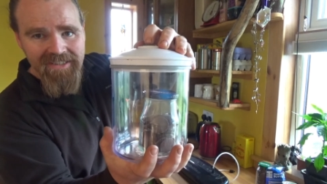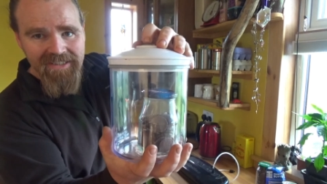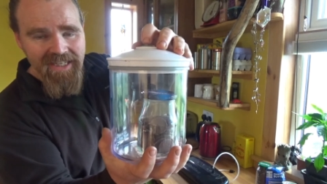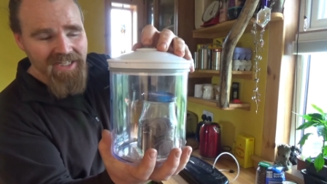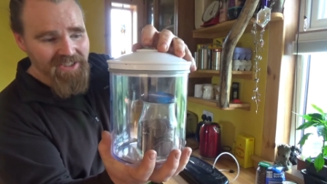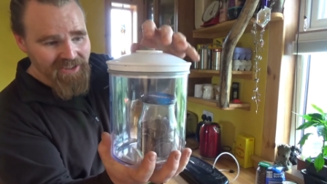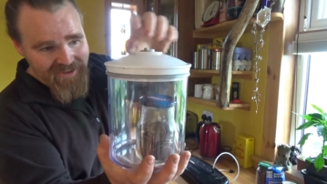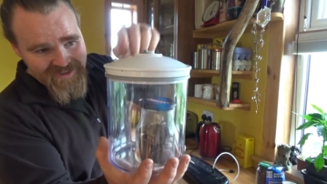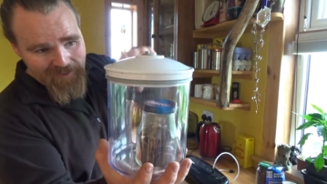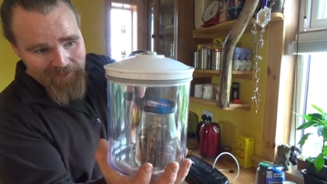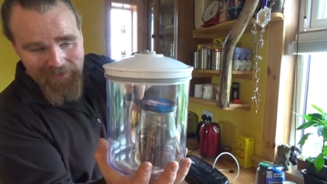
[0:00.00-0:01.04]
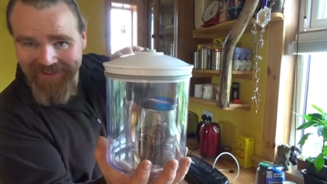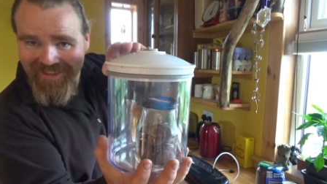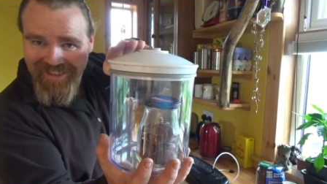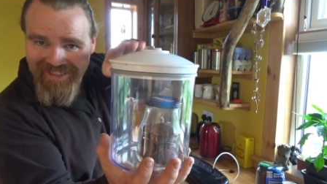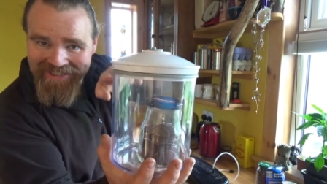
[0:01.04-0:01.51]
I actually saw
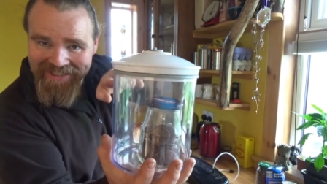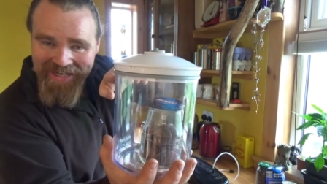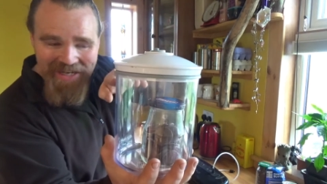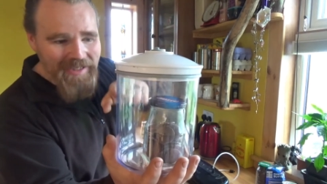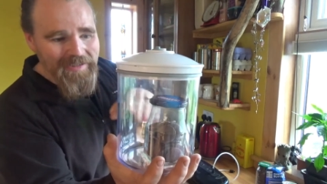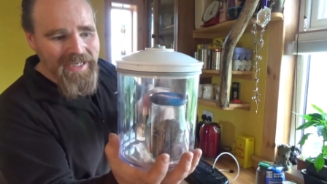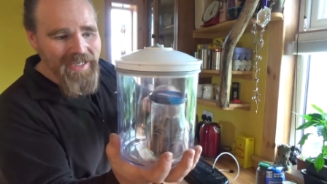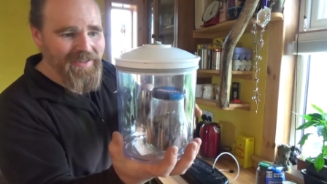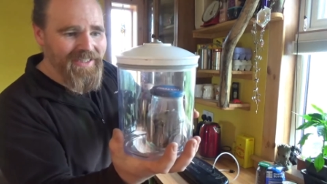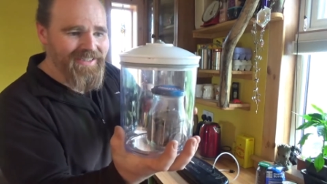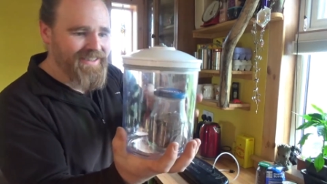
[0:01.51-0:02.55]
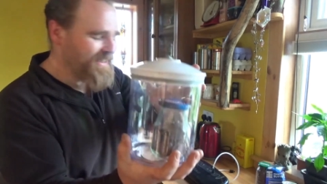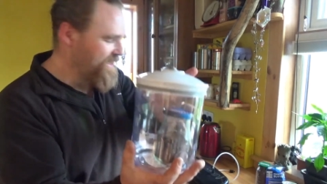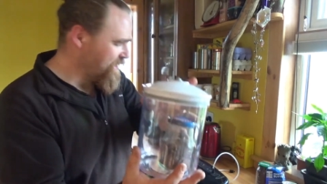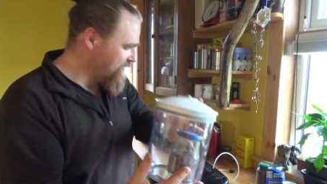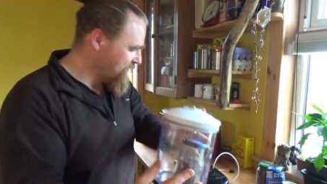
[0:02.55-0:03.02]
the lid of the jar go down then.
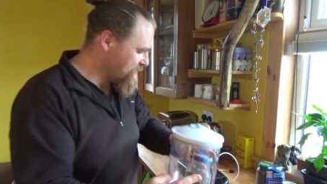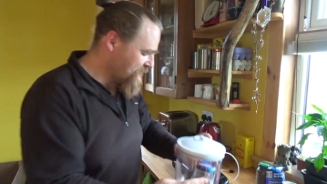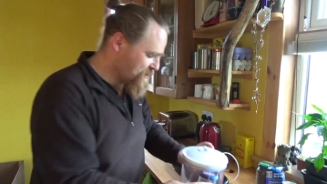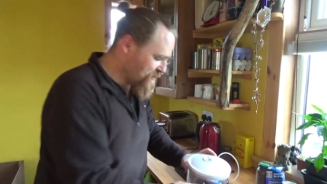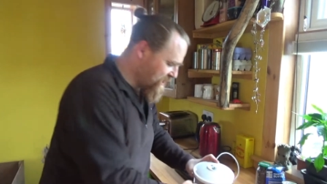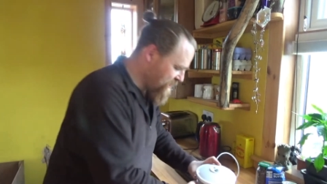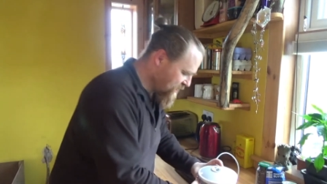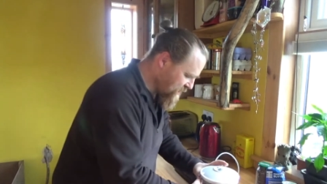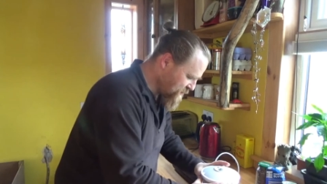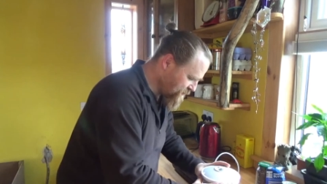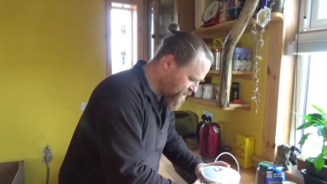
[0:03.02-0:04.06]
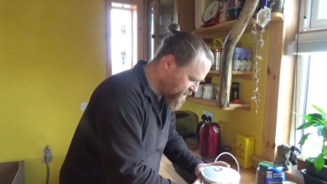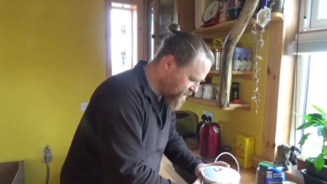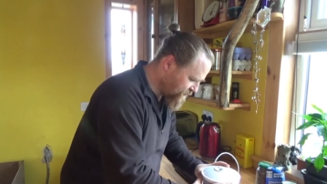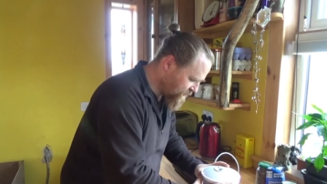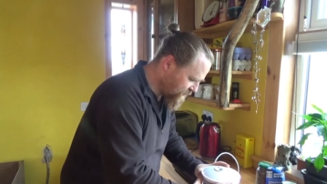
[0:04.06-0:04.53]
So that's released now,
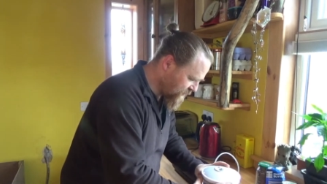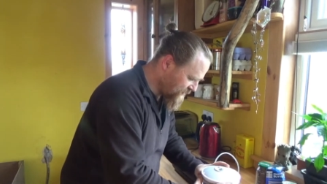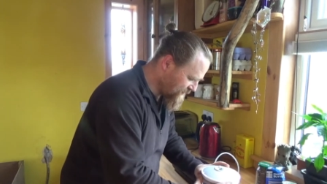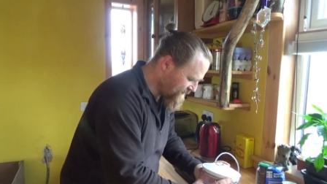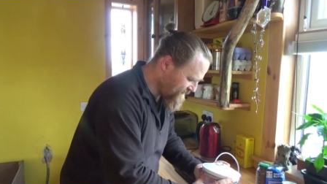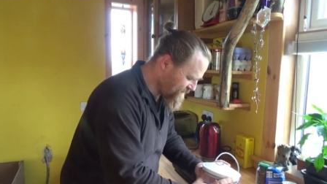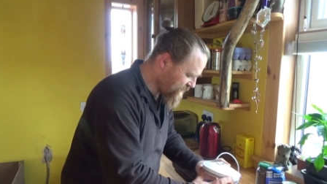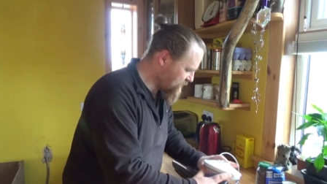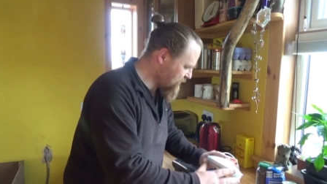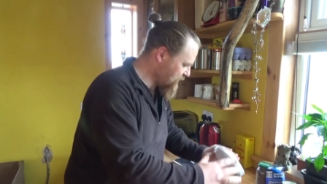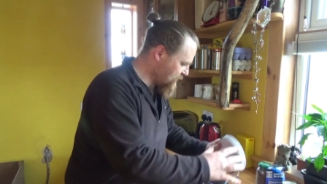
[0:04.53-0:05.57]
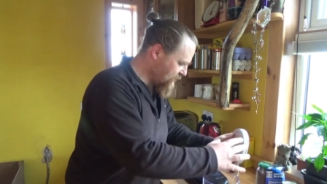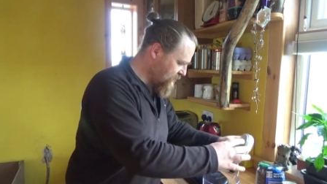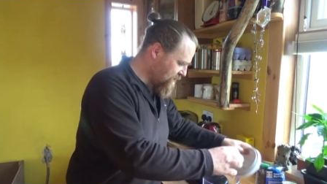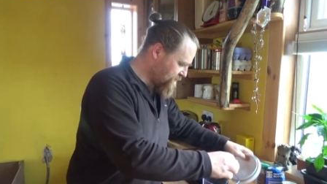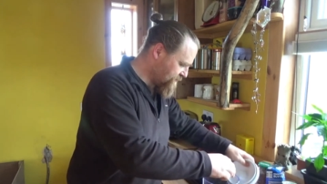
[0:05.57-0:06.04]
so I can take the lid
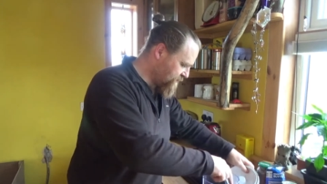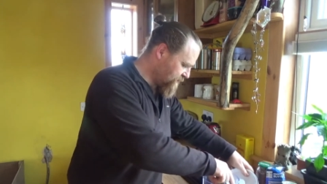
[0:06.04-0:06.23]
off.